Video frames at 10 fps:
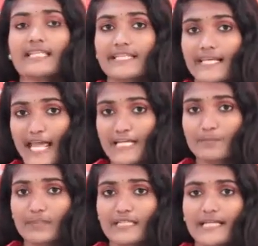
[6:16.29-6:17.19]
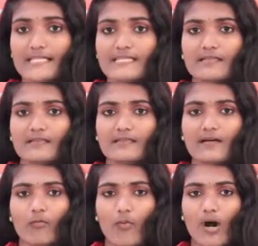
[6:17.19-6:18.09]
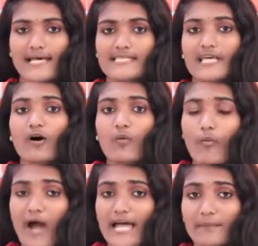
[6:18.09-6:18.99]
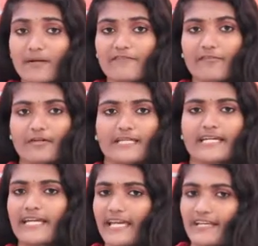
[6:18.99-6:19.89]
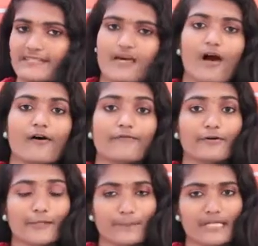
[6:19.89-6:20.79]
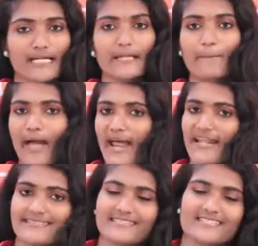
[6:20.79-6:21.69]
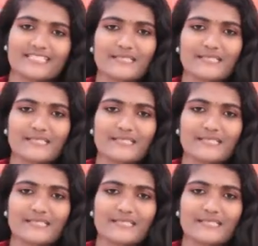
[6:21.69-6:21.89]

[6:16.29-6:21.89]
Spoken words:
Their expertise was valuable for the kings for building palaces.